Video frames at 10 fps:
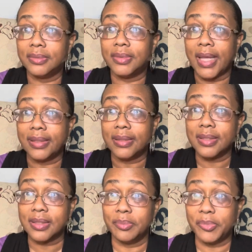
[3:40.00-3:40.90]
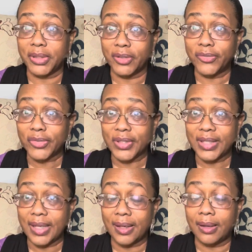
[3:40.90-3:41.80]
like this, but a little further
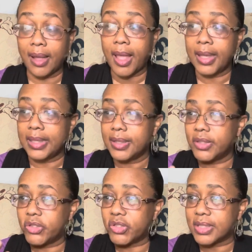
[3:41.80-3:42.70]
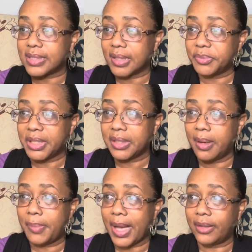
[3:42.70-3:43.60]
down. And it is just something
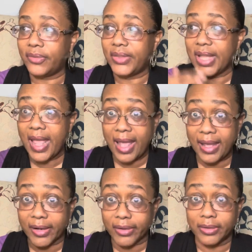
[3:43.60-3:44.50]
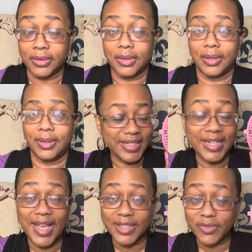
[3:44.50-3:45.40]
about the air. It
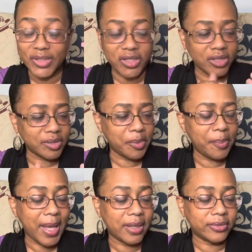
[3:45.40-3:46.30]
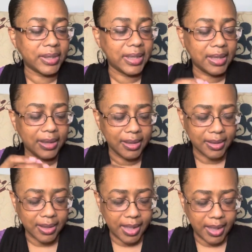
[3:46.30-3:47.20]
has a rechargeable battery in it,
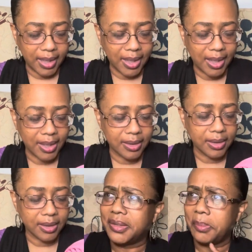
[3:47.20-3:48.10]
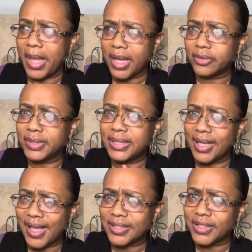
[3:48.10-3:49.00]
and the battery
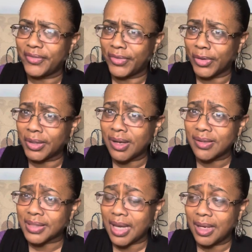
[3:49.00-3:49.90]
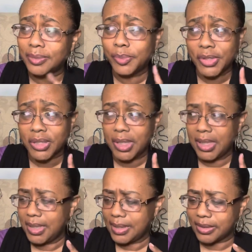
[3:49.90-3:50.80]
lasts a very long time, which
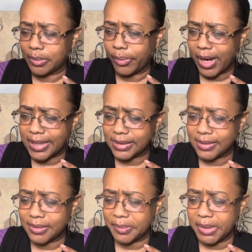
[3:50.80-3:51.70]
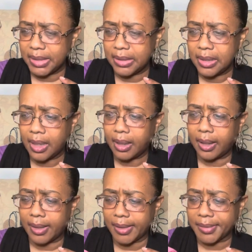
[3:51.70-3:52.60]
is surprising to me.
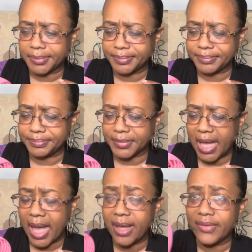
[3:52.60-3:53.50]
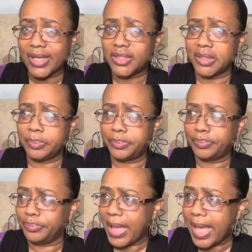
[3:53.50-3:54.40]
I have actually
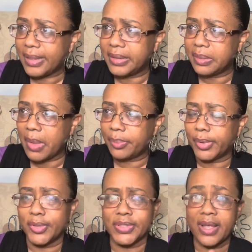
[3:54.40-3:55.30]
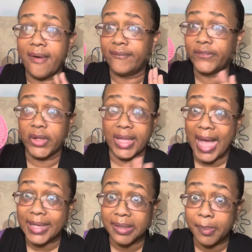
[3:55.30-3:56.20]
had it in my purse,
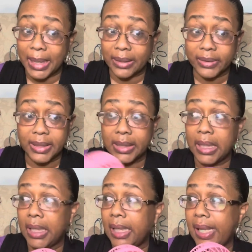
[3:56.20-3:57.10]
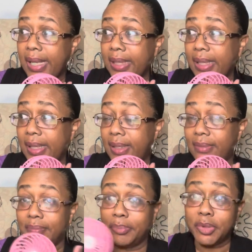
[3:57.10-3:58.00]
forgotten about it,
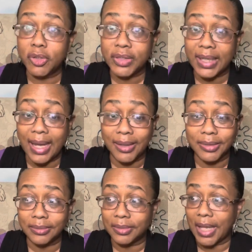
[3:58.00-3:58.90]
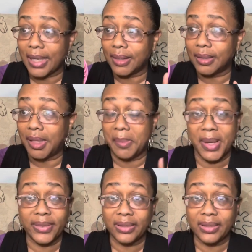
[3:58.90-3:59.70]
and pulled it out like a month